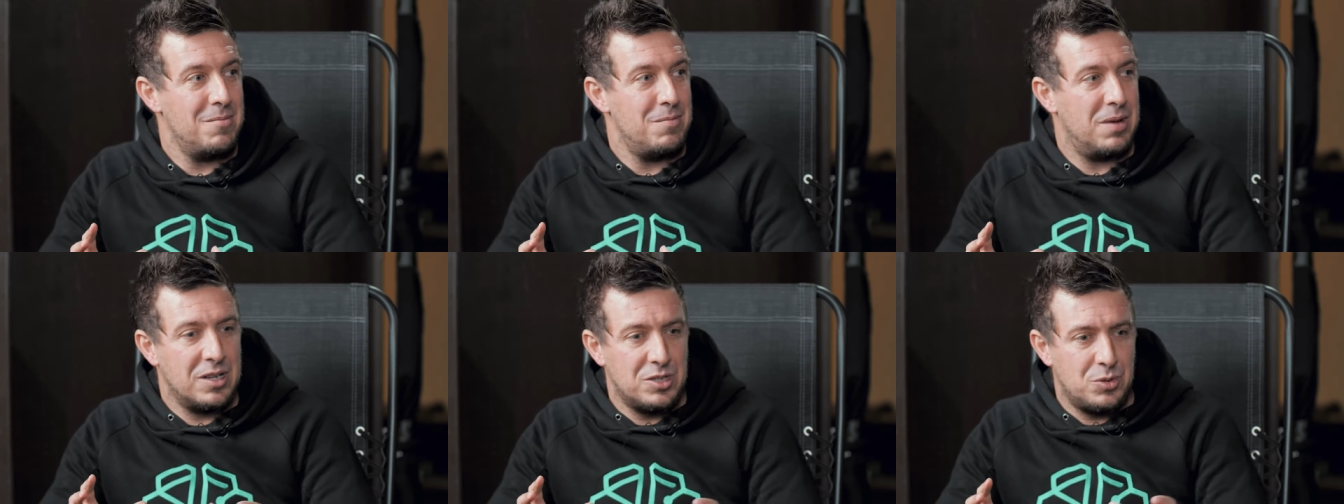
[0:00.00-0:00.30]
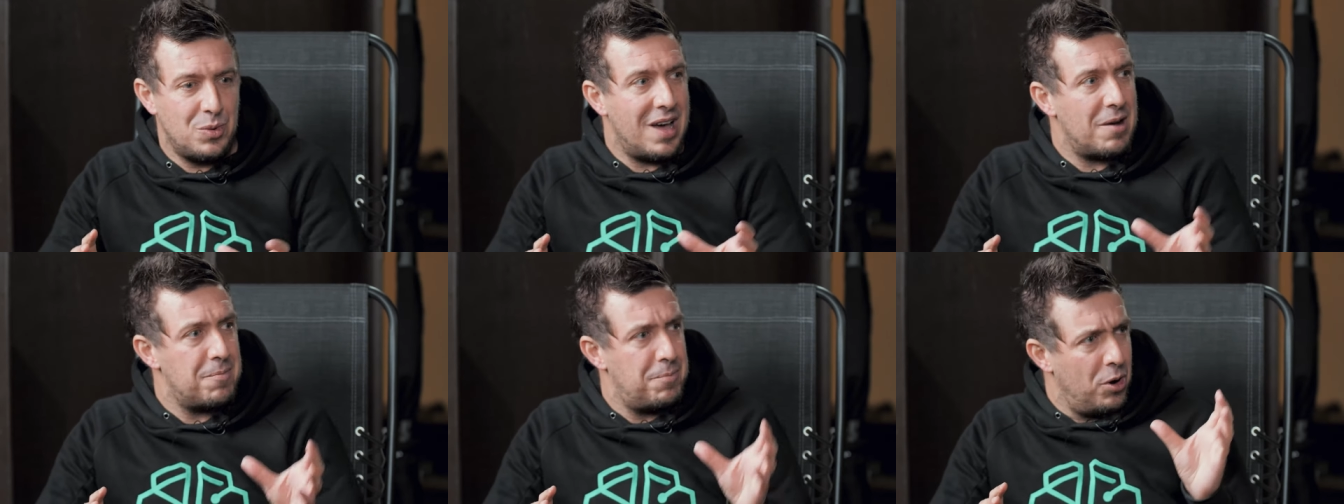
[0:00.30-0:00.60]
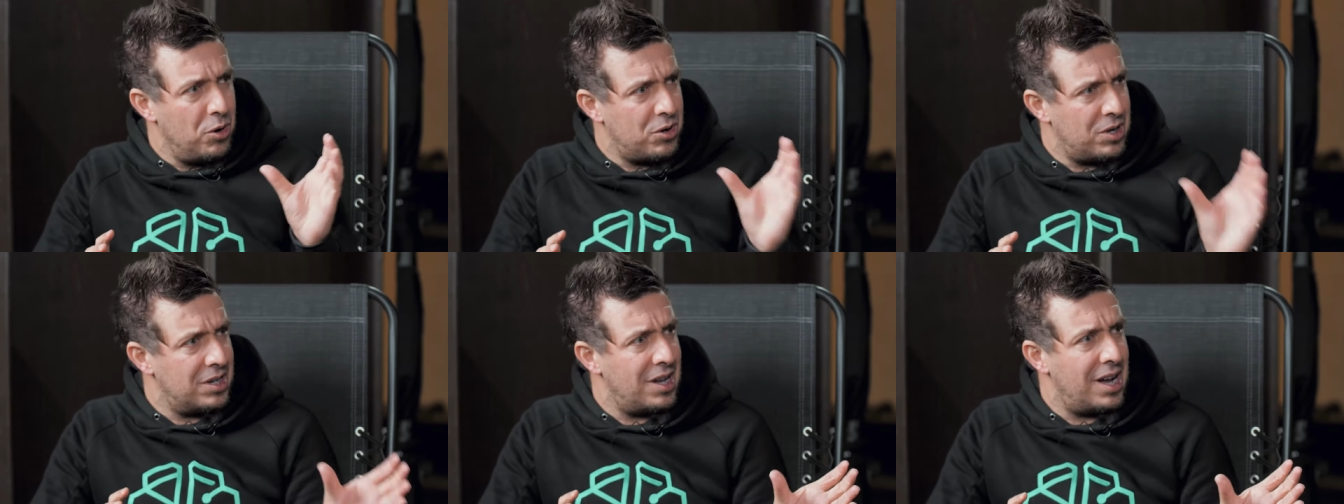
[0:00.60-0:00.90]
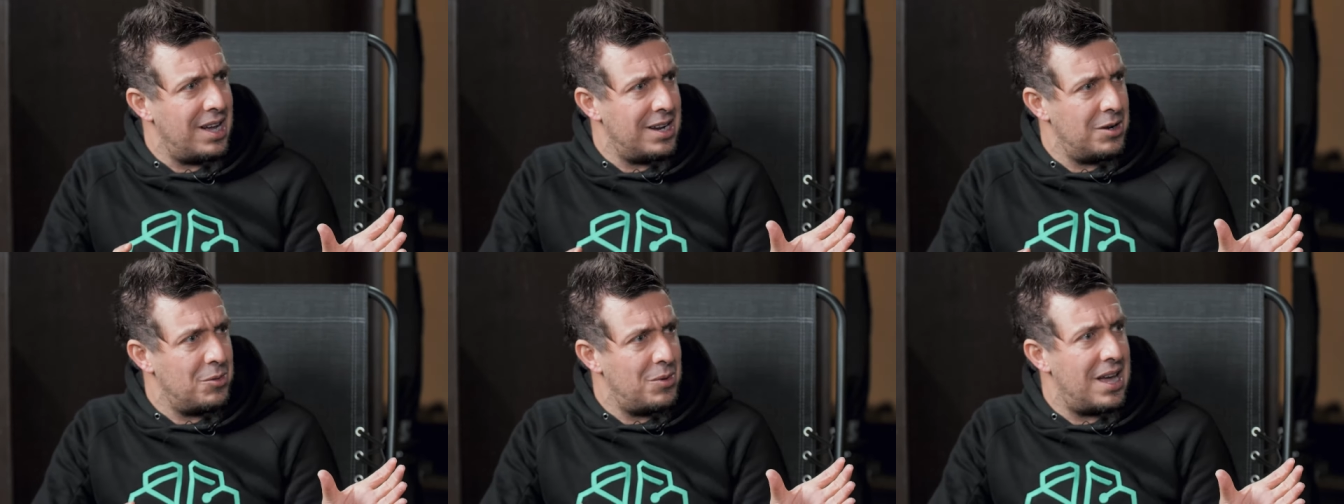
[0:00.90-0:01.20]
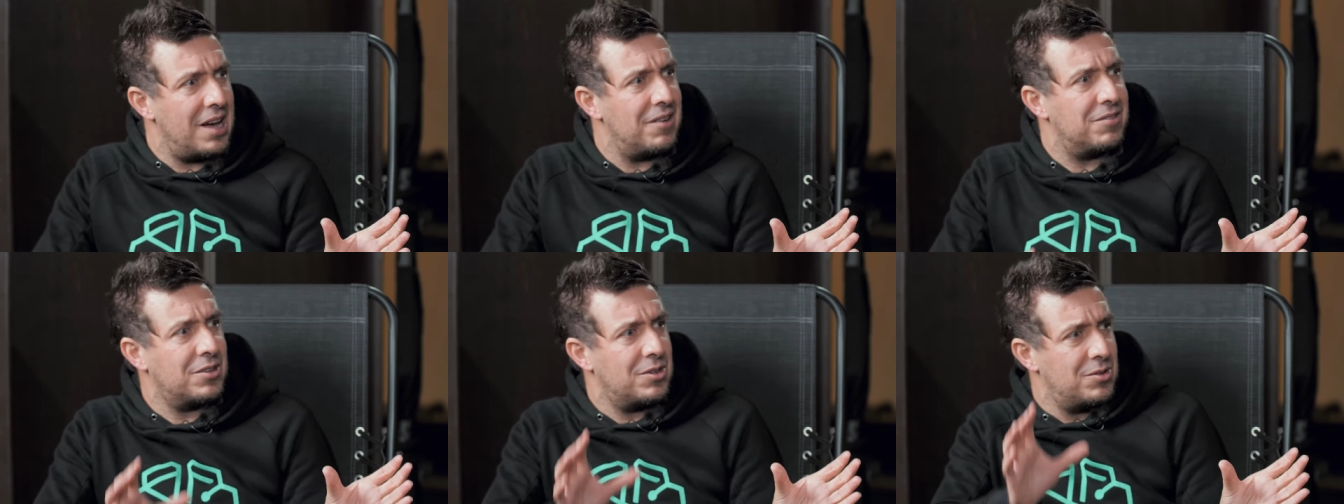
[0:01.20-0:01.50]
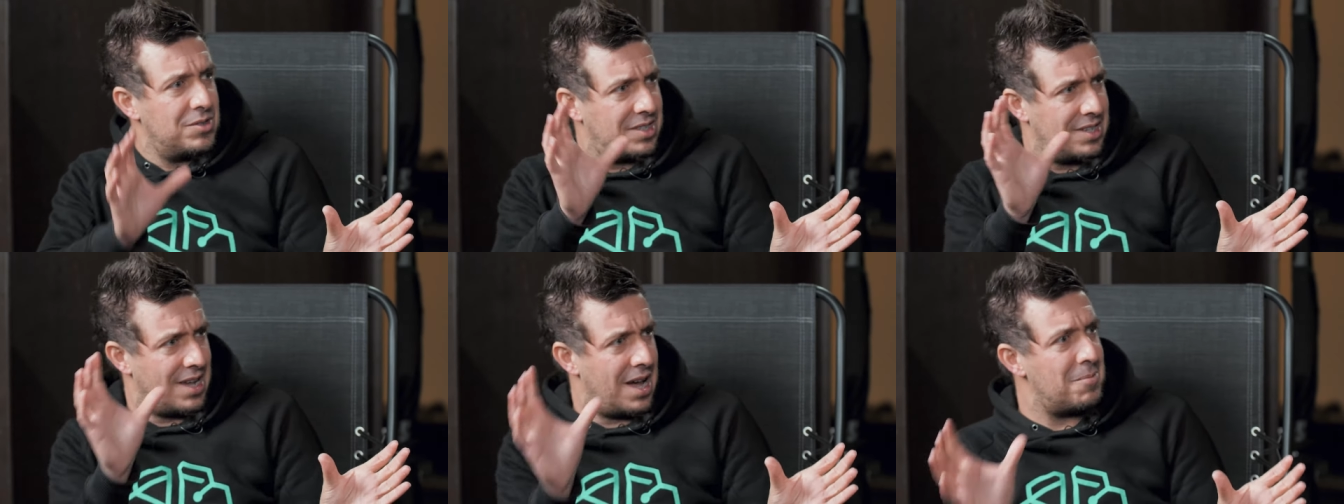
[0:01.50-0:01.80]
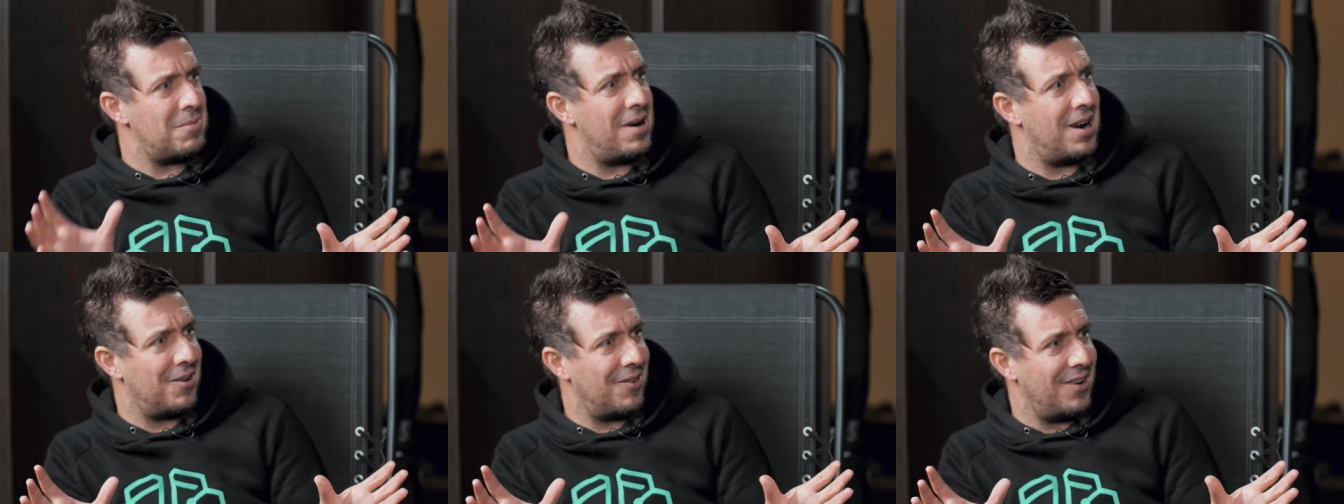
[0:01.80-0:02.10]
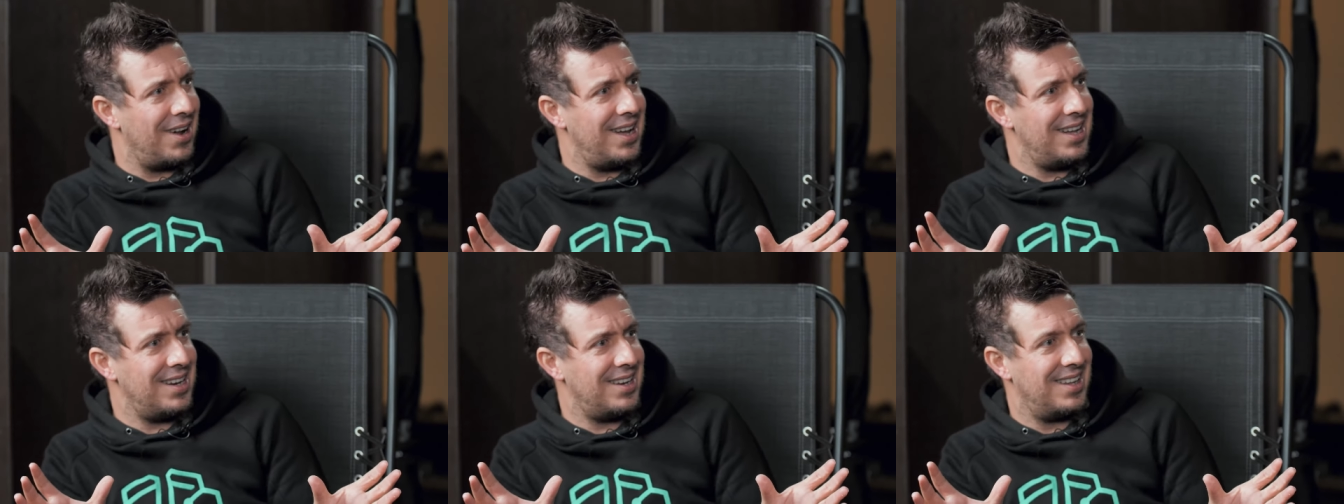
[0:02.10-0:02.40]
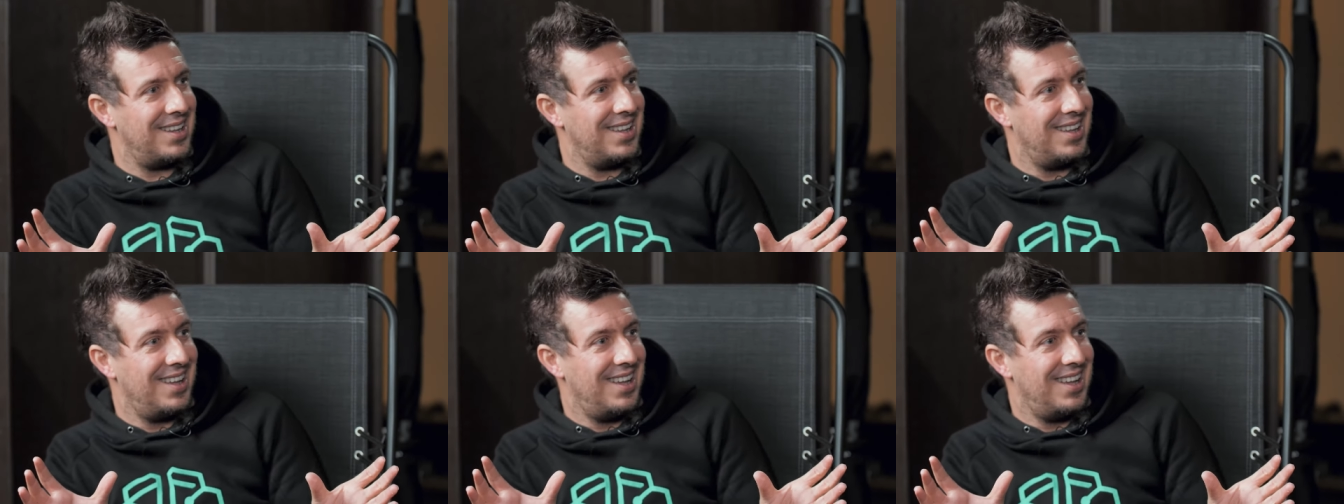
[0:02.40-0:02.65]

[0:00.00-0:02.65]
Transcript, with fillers: because we have Polkadot and we have Kusama, right?